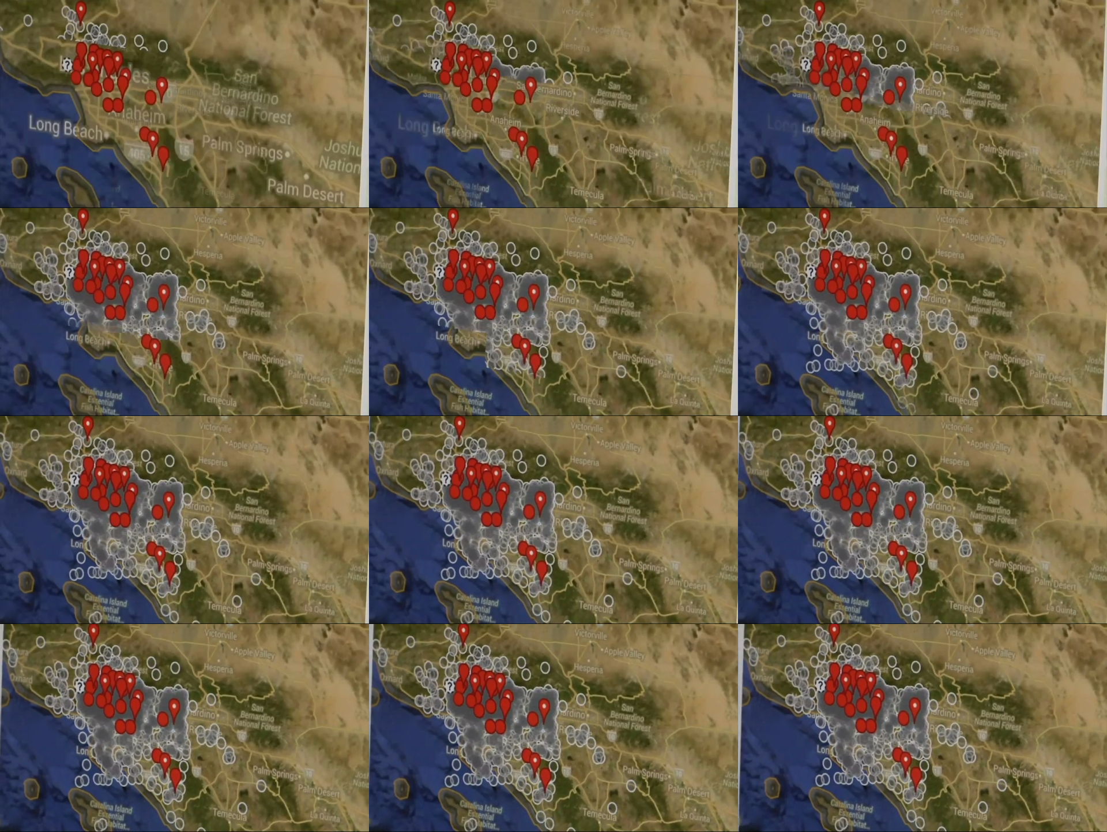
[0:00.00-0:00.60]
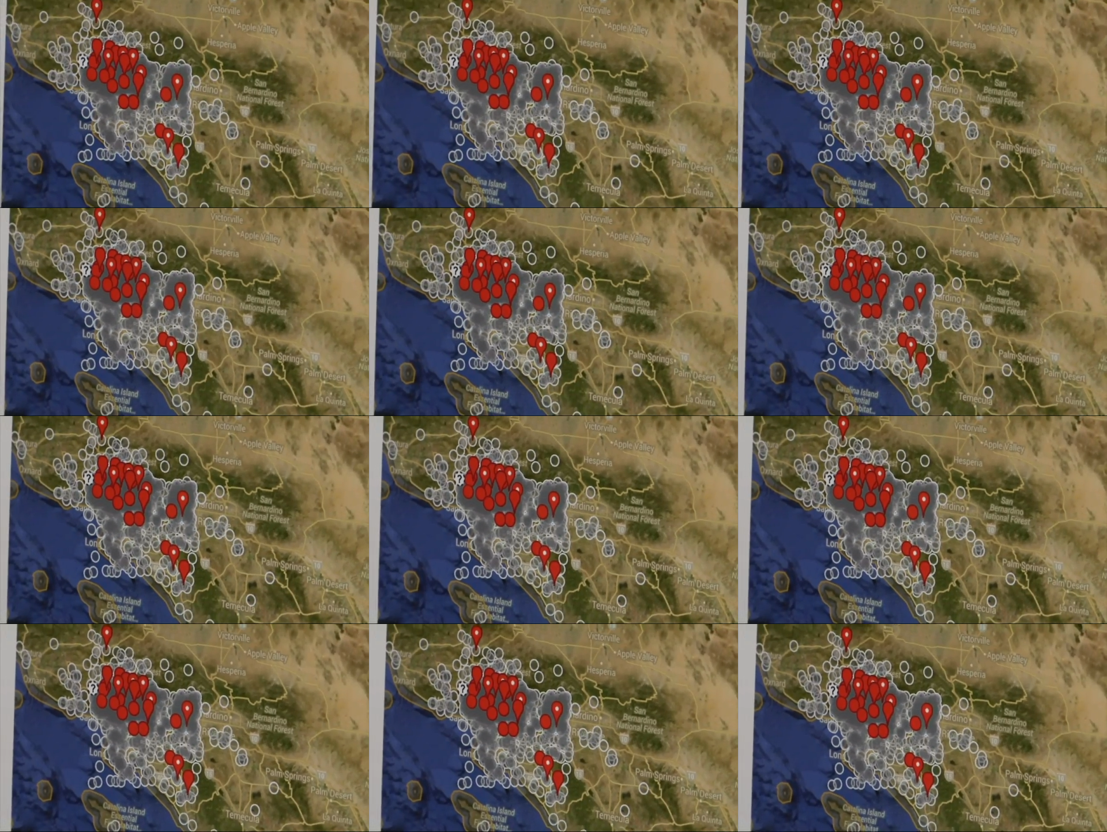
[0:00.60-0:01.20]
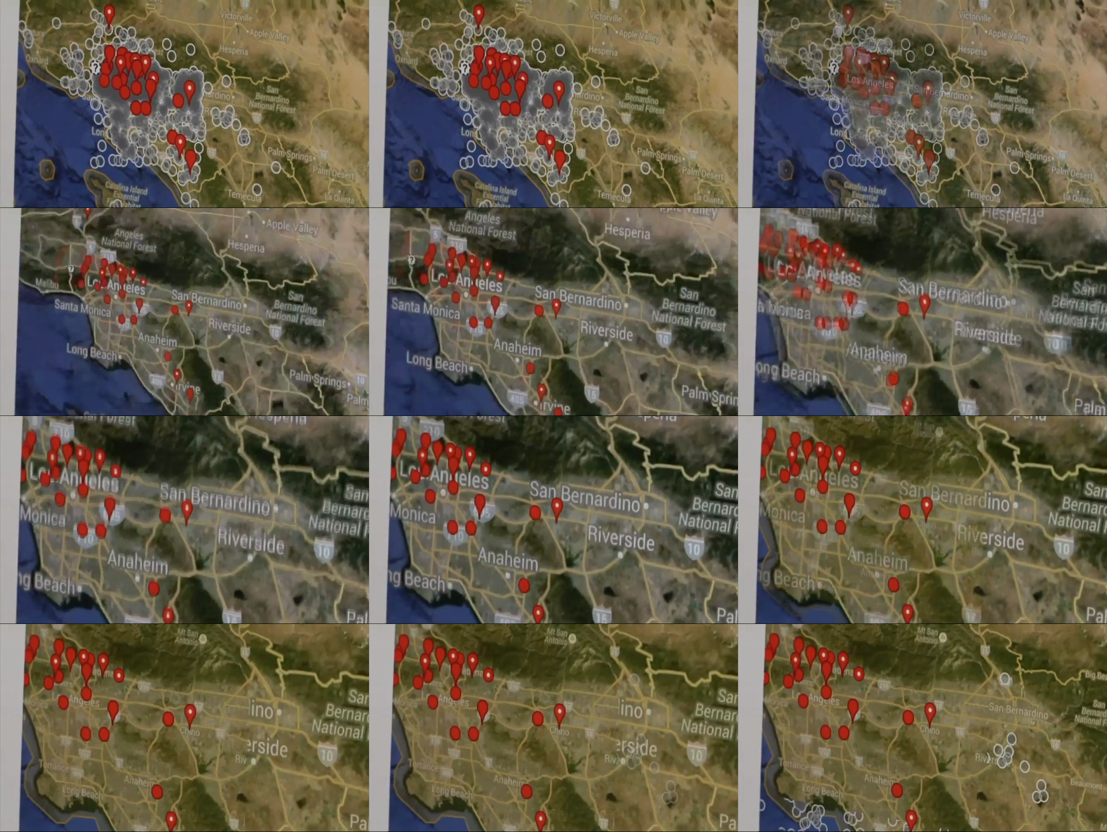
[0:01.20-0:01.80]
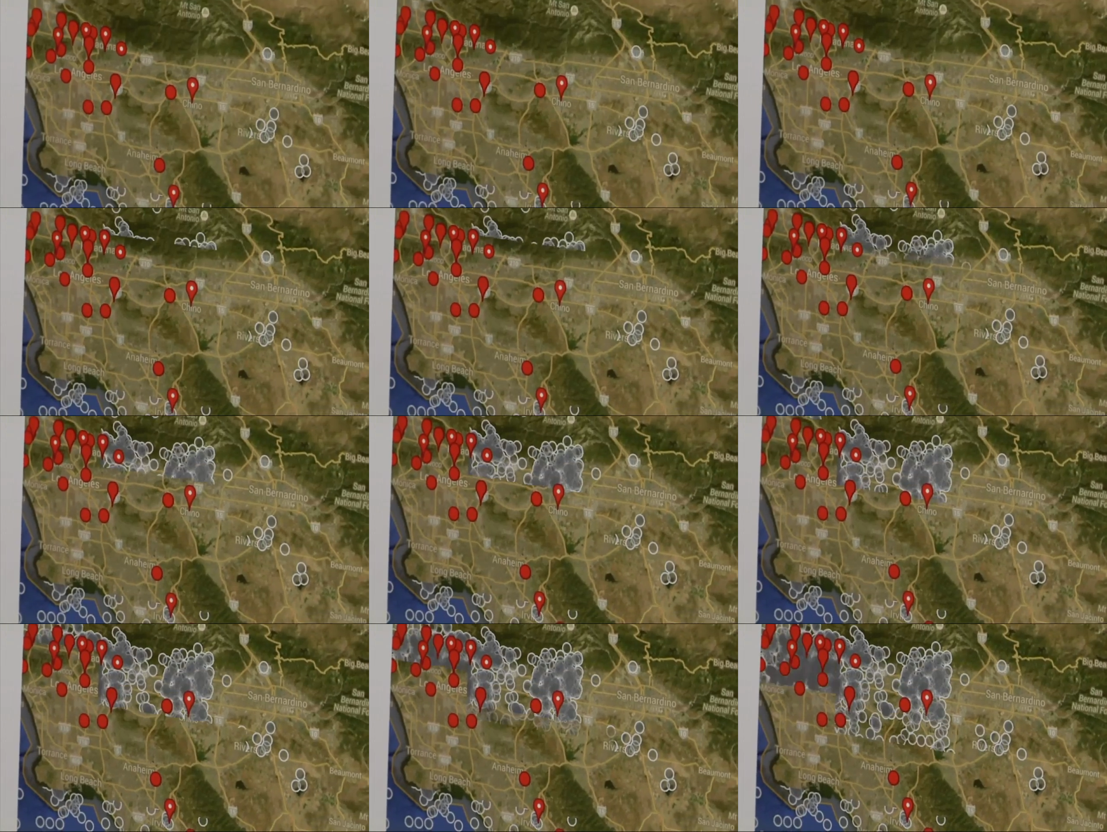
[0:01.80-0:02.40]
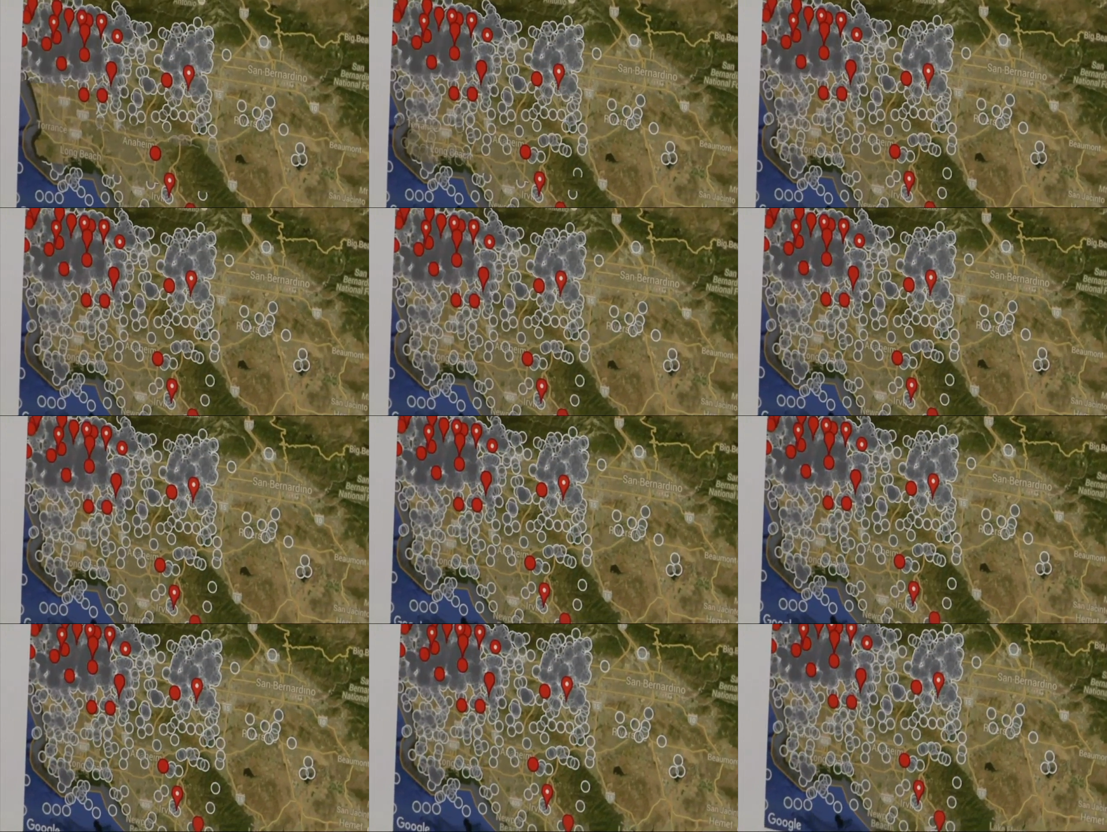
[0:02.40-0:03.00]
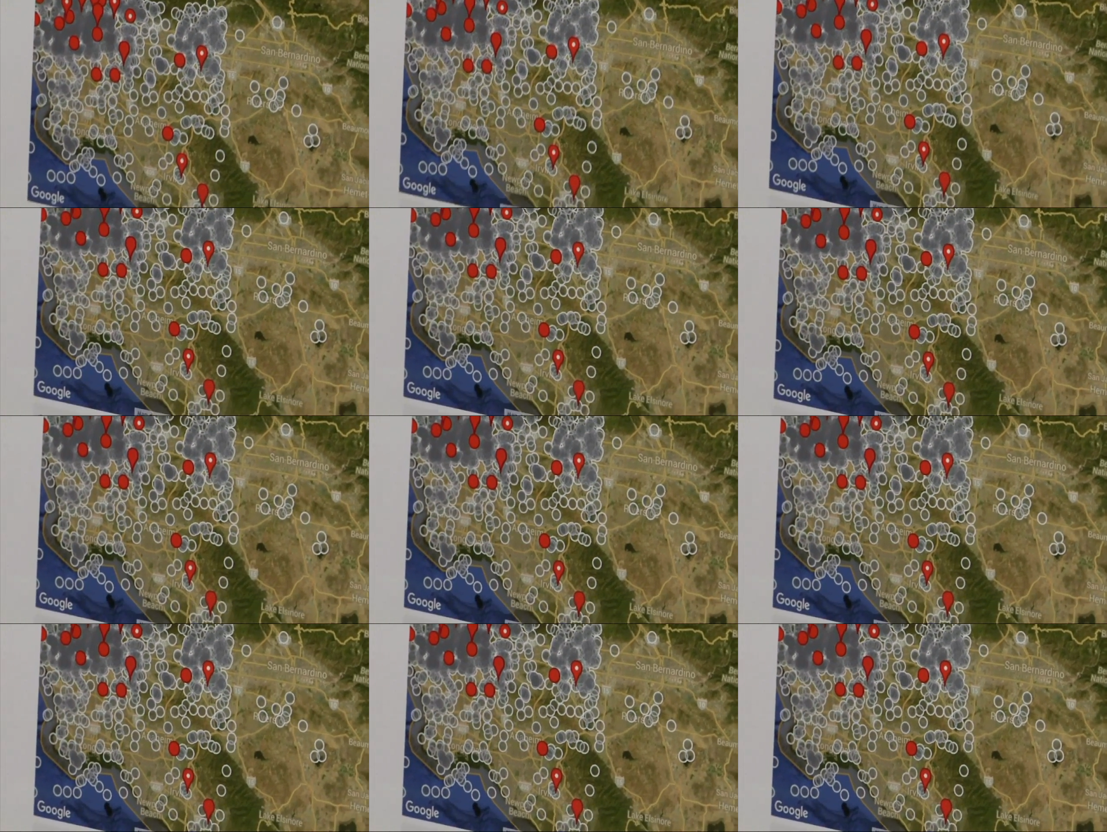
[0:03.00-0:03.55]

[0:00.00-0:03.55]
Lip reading: (no speaker visible)